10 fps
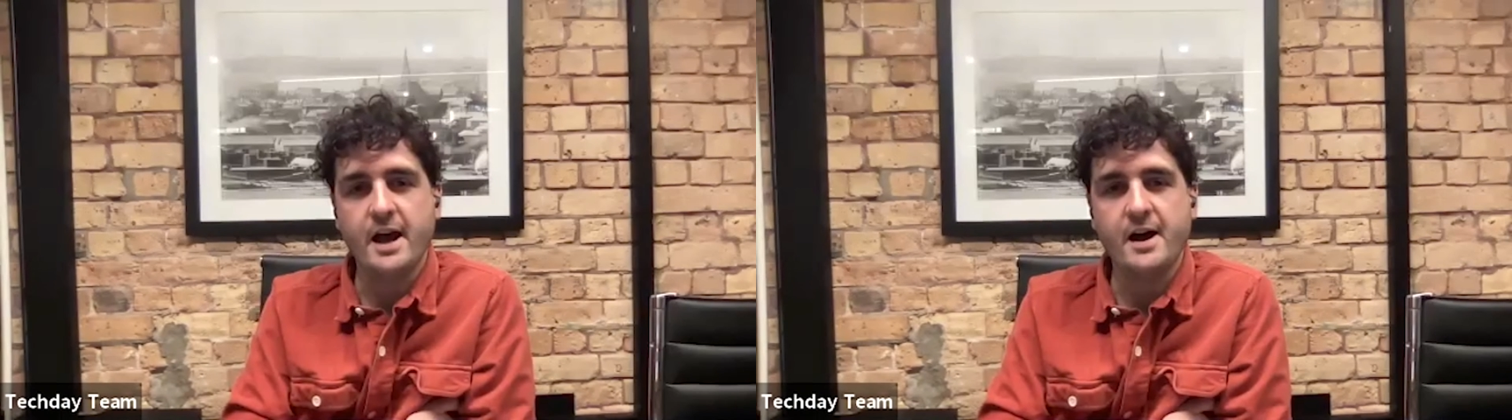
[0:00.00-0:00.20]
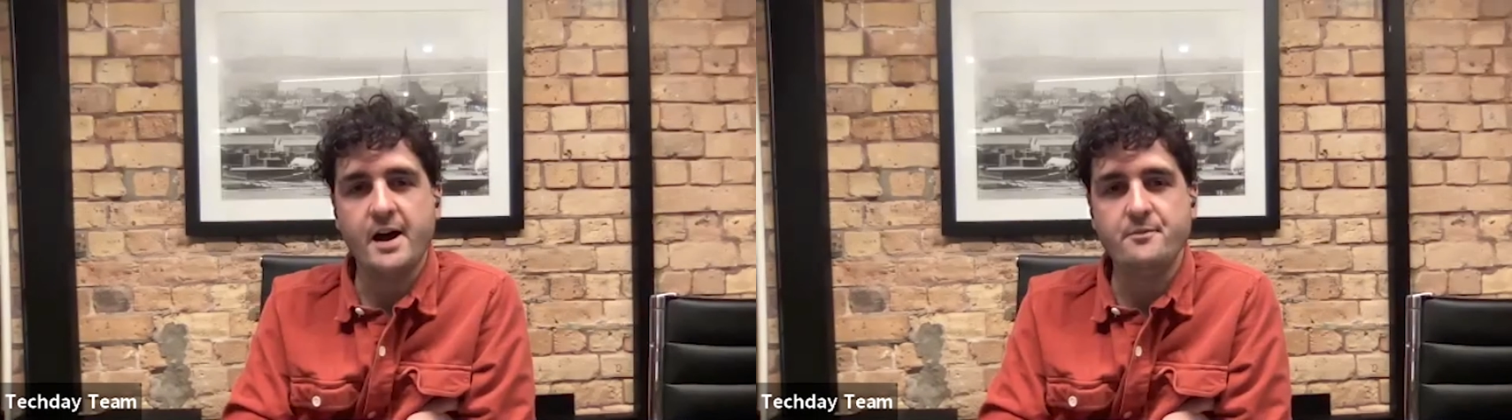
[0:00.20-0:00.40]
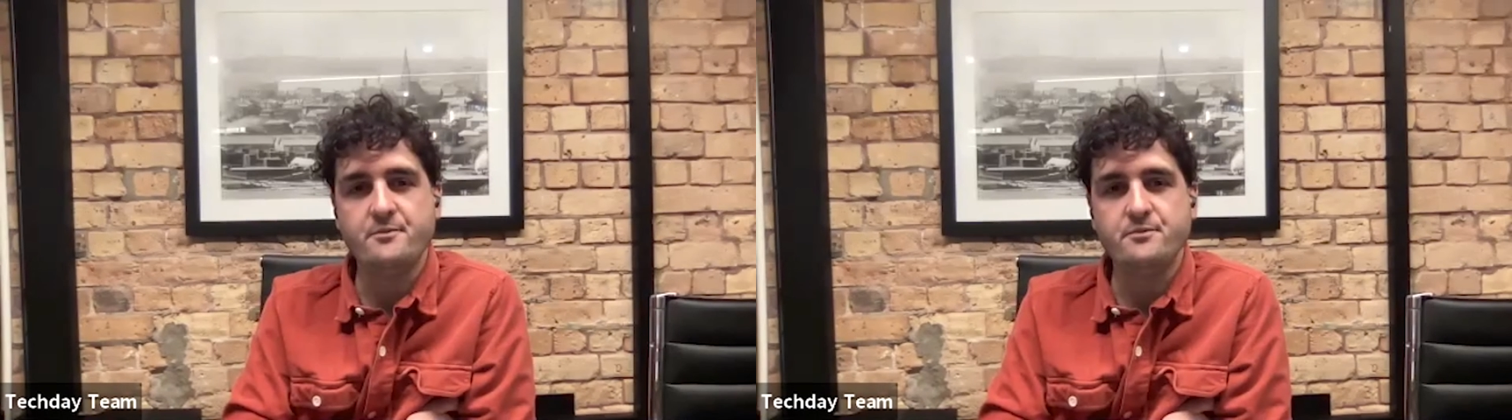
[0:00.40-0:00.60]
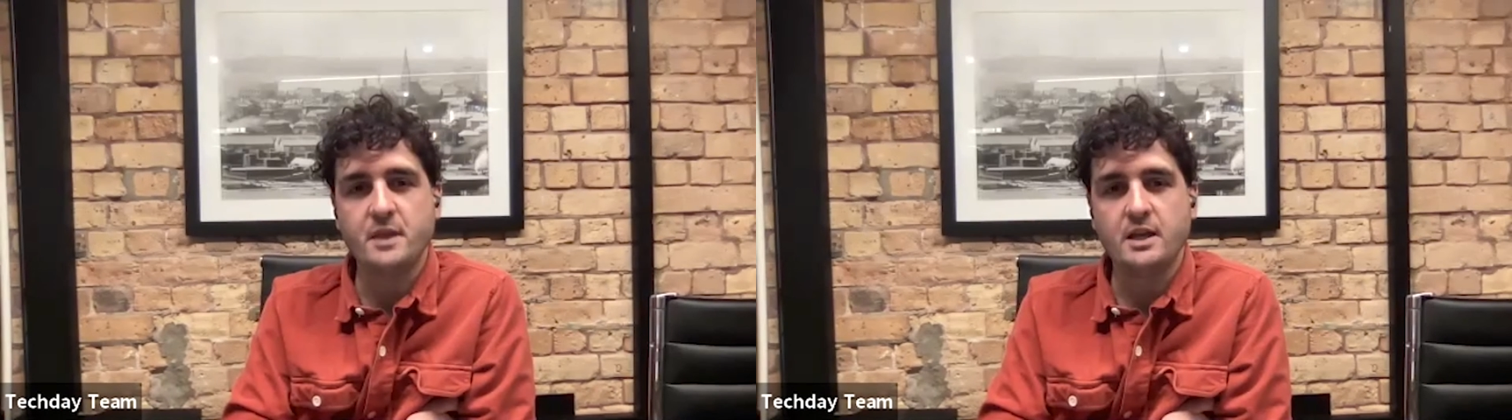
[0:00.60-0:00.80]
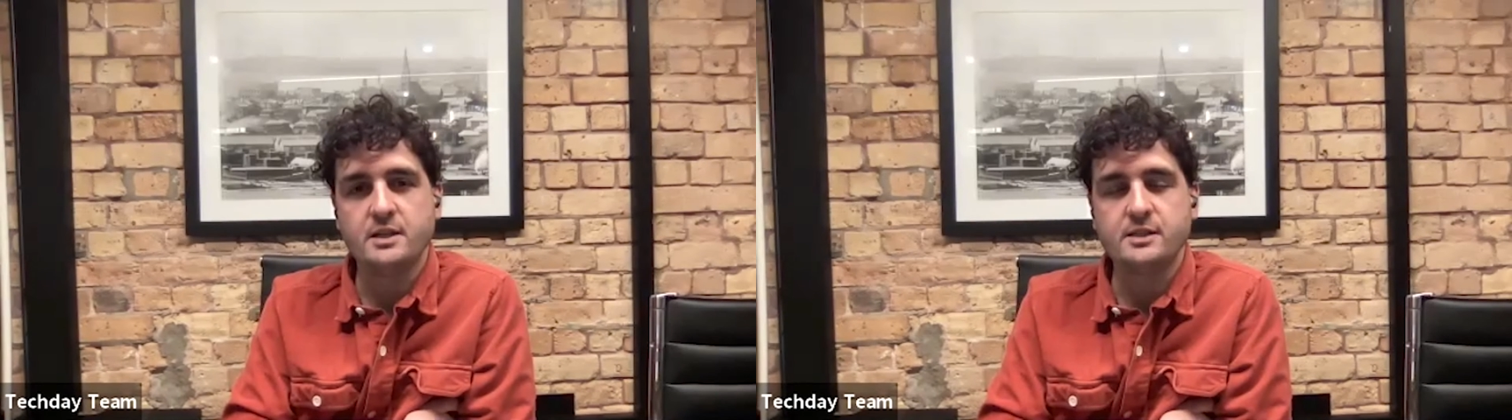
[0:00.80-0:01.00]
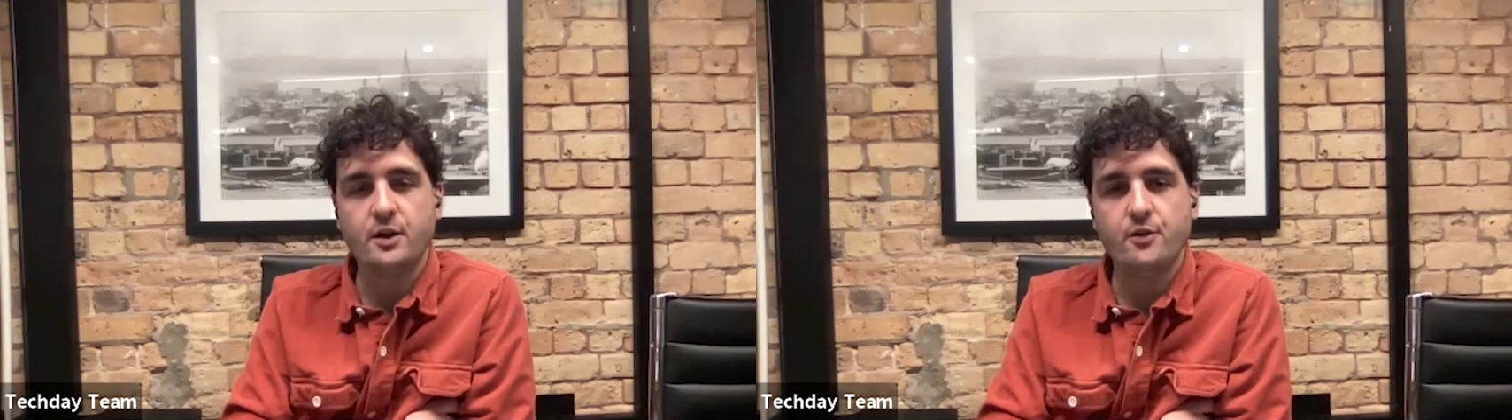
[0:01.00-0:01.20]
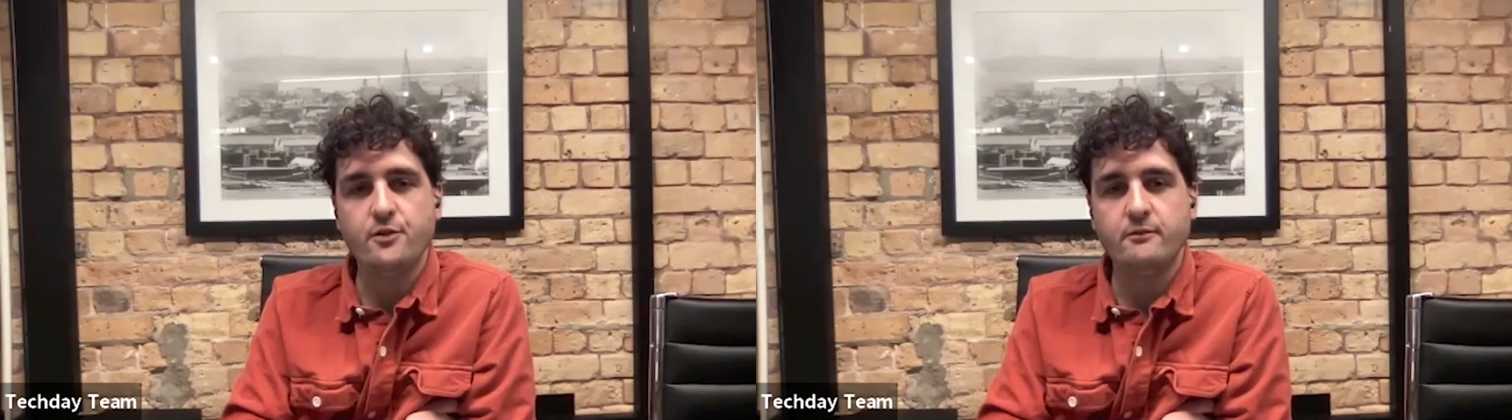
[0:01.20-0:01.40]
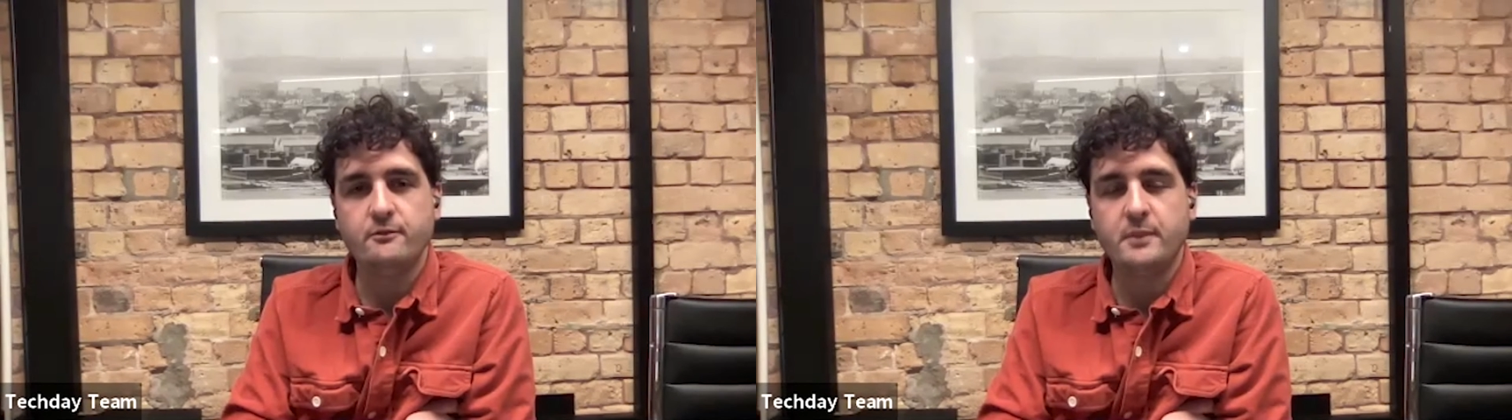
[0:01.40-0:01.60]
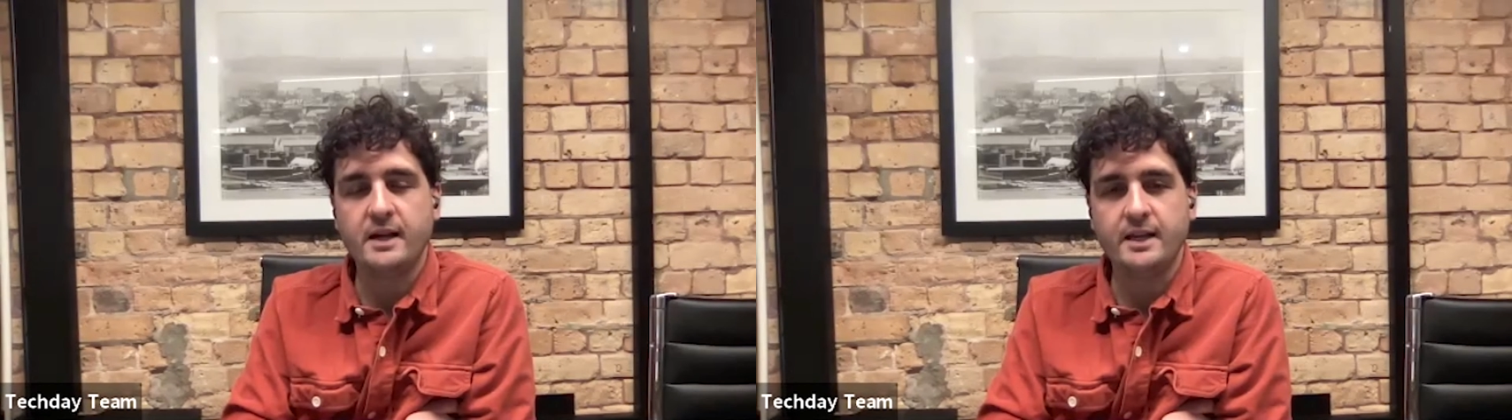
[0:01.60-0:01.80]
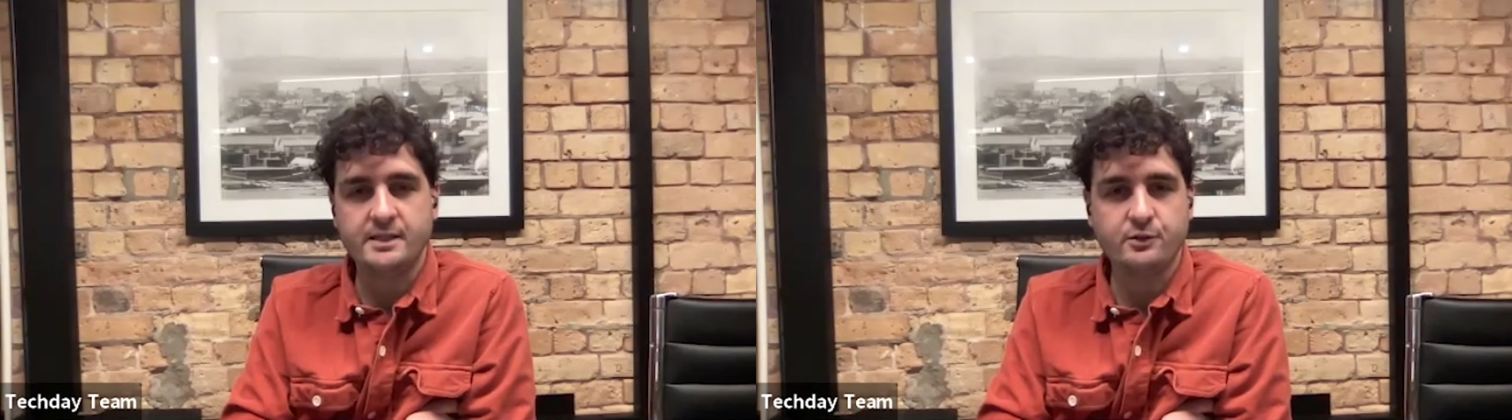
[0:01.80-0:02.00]
Um, so
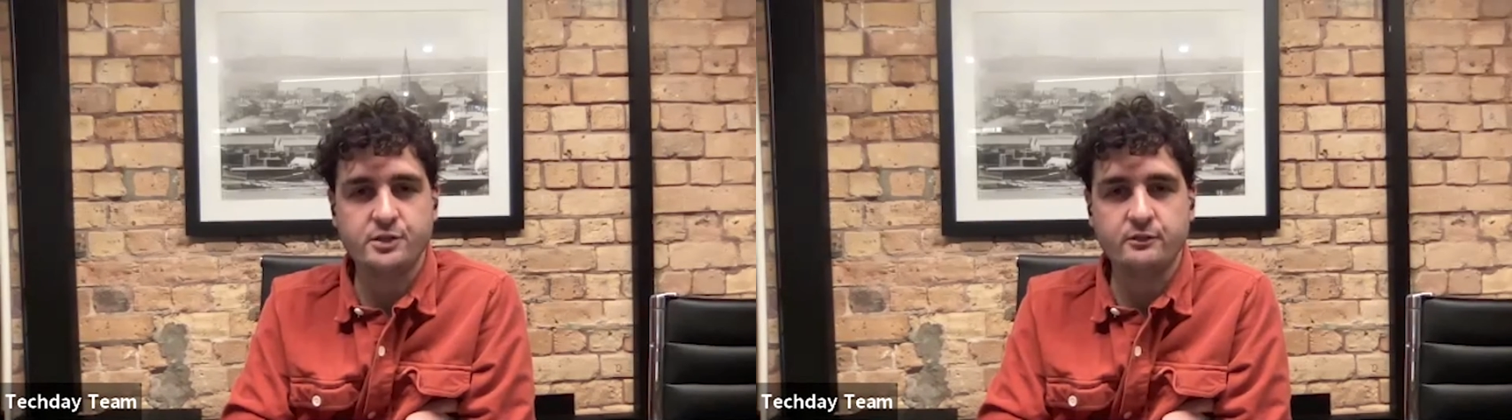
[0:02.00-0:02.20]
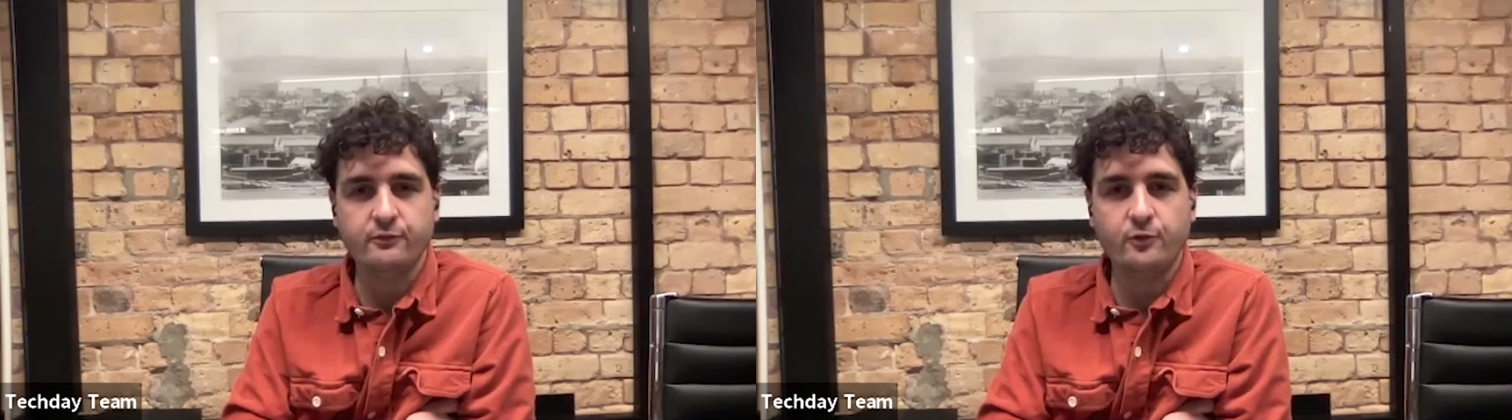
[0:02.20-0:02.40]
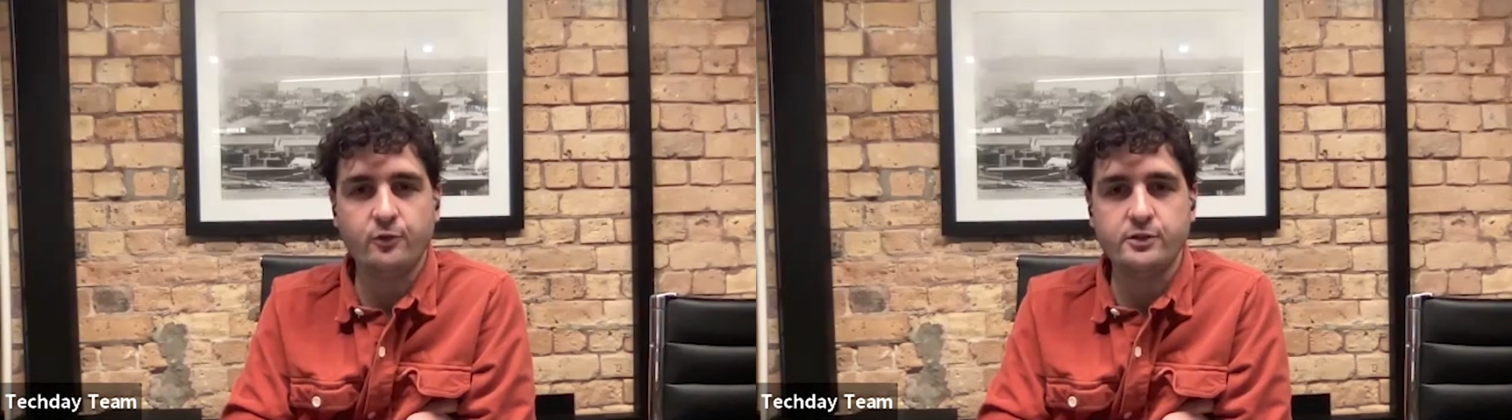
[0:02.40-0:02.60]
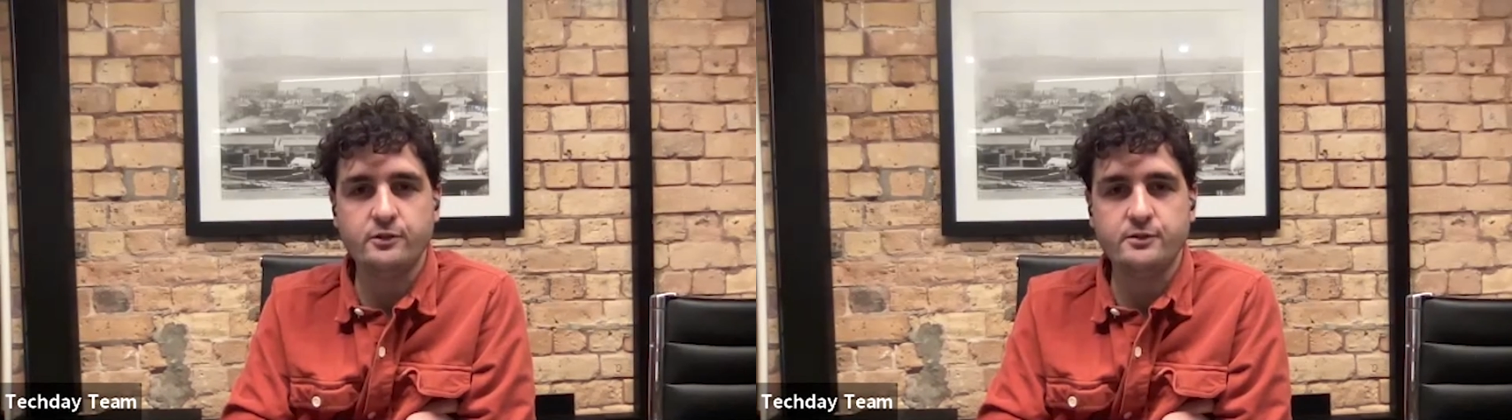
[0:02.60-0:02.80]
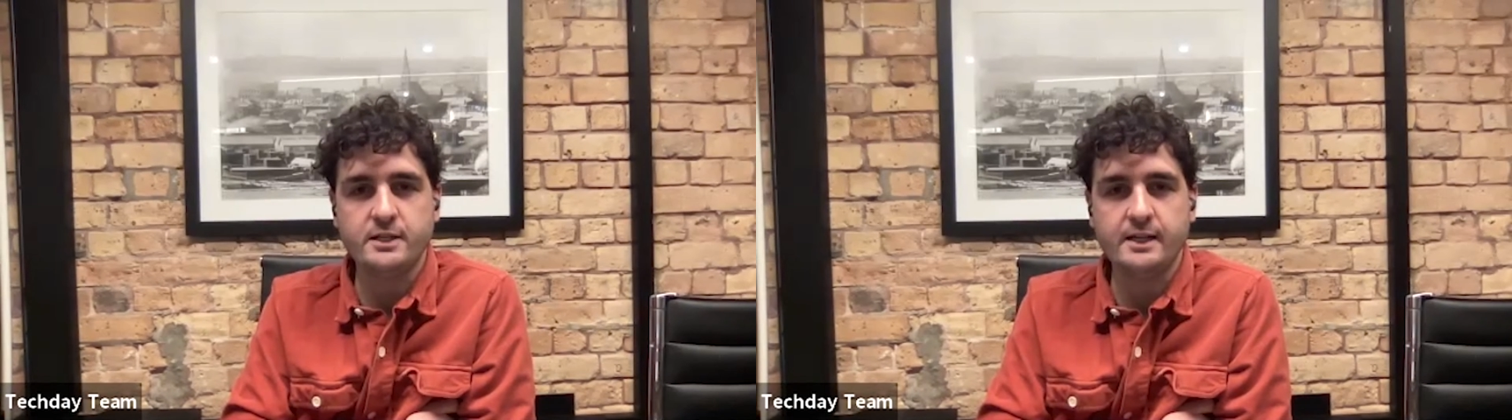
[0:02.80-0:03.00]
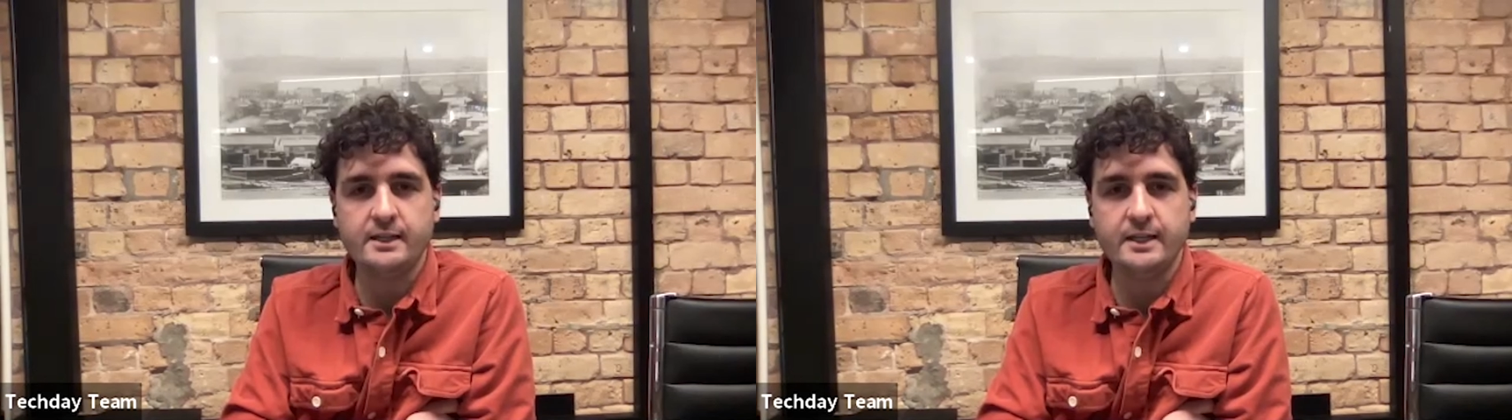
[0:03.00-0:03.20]
my last question for you today,